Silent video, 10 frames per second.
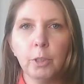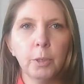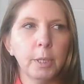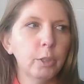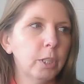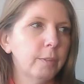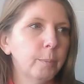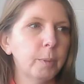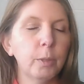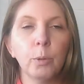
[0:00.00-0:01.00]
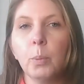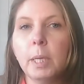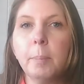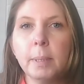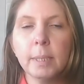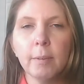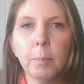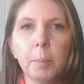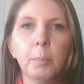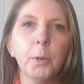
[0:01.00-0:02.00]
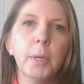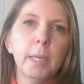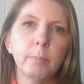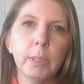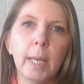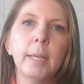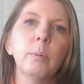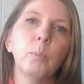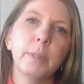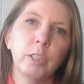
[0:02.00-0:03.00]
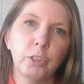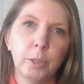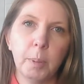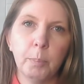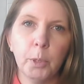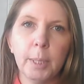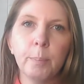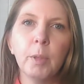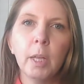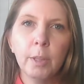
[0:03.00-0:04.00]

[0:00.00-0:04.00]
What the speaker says: You know, it could even be that the wheelie bins haven't been put in when they should have been put in,